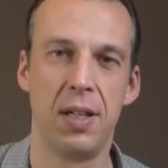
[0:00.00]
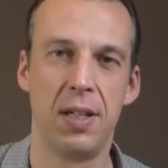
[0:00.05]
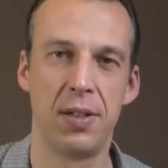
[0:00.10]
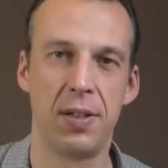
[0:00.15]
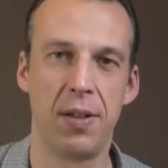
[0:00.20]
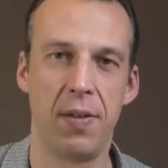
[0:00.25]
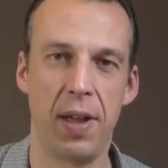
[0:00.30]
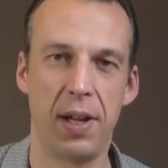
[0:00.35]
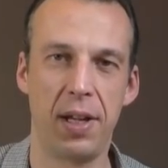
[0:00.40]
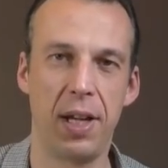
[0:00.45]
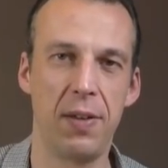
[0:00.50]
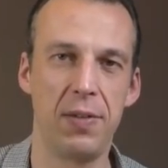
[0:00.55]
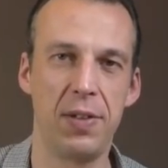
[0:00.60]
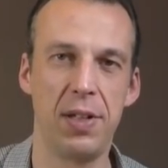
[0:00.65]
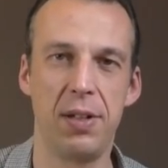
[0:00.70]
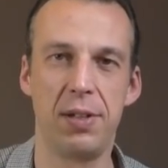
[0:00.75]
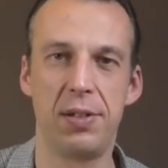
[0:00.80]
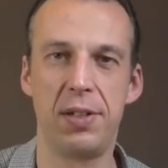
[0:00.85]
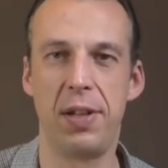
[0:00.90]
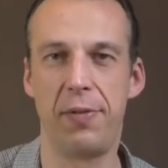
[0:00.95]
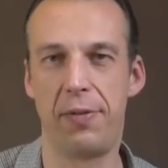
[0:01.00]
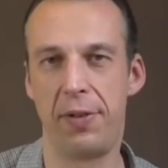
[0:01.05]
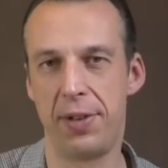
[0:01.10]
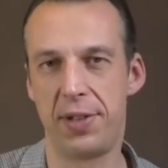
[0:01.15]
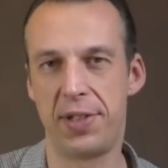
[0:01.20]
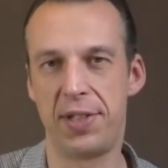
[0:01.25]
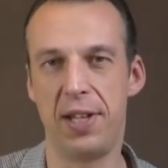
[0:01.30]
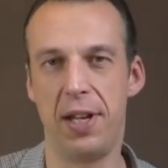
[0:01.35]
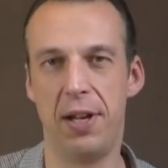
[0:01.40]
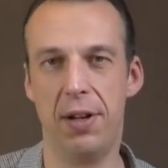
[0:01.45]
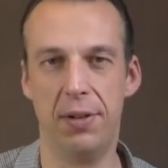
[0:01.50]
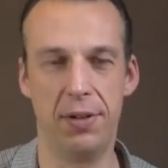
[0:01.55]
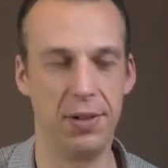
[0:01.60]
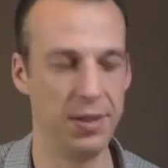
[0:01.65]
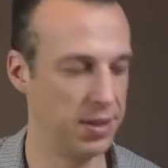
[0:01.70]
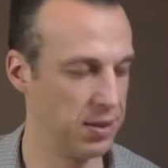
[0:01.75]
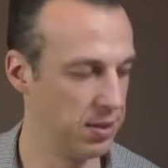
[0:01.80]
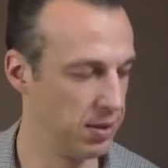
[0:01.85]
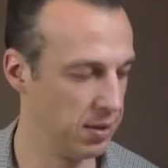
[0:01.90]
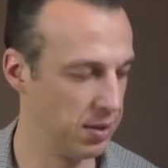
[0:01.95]
so that gives you different
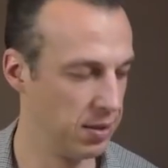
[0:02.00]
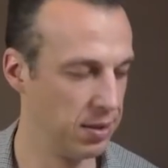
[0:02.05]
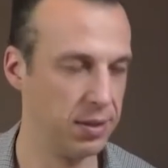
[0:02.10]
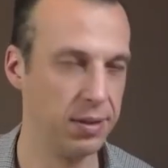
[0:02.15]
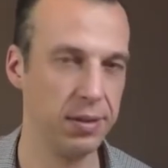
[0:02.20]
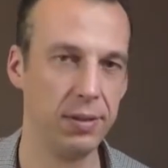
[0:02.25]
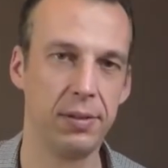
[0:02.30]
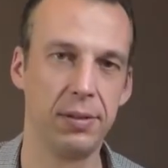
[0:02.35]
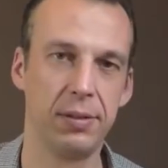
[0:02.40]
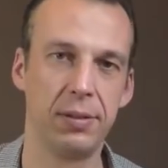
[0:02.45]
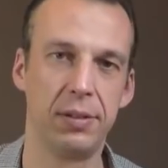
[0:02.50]
sounds. Then